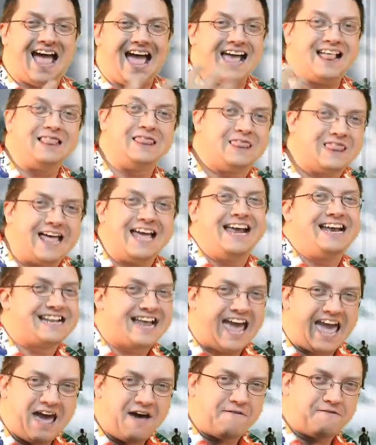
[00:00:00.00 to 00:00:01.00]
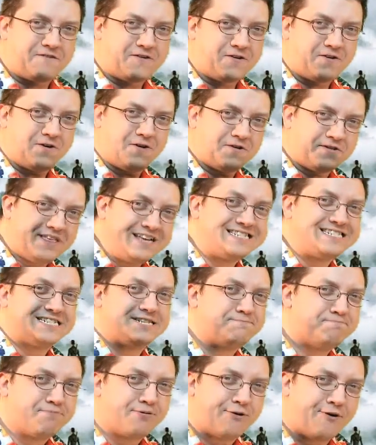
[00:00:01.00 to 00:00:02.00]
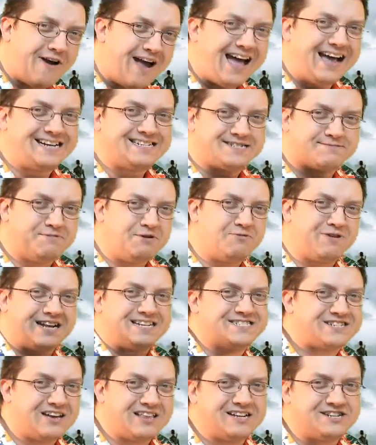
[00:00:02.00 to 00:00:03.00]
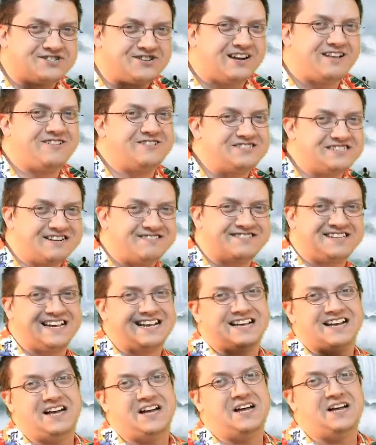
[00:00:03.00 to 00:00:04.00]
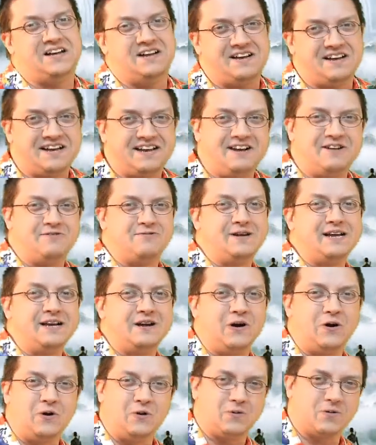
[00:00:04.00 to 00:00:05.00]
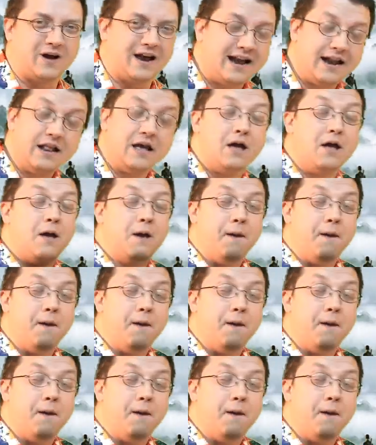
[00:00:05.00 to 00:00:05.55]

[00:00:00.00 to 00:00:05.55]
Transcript: I liked After Earth. It surprised me. When I saw the trailers, I was like, oh, here we go, right?